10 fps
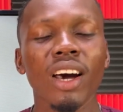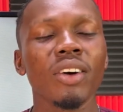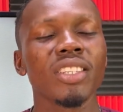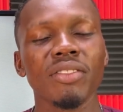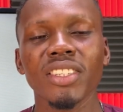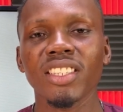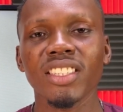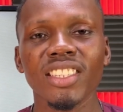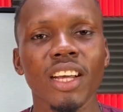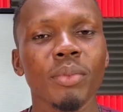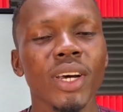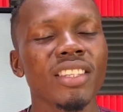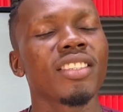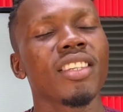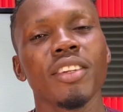I'll definitely start by
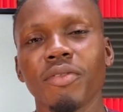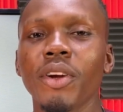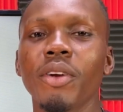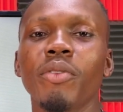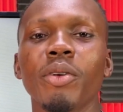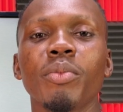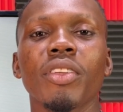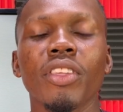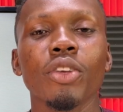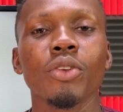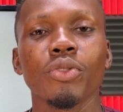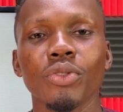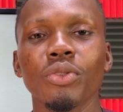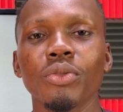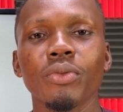saying a very, very big thank you to
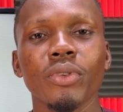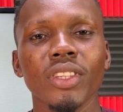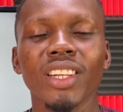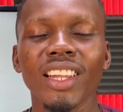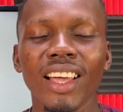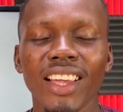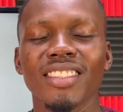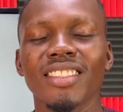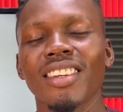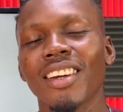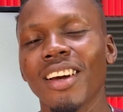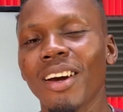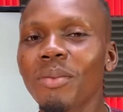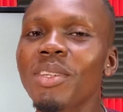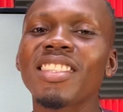you for the likes, the
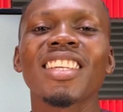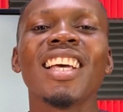comments,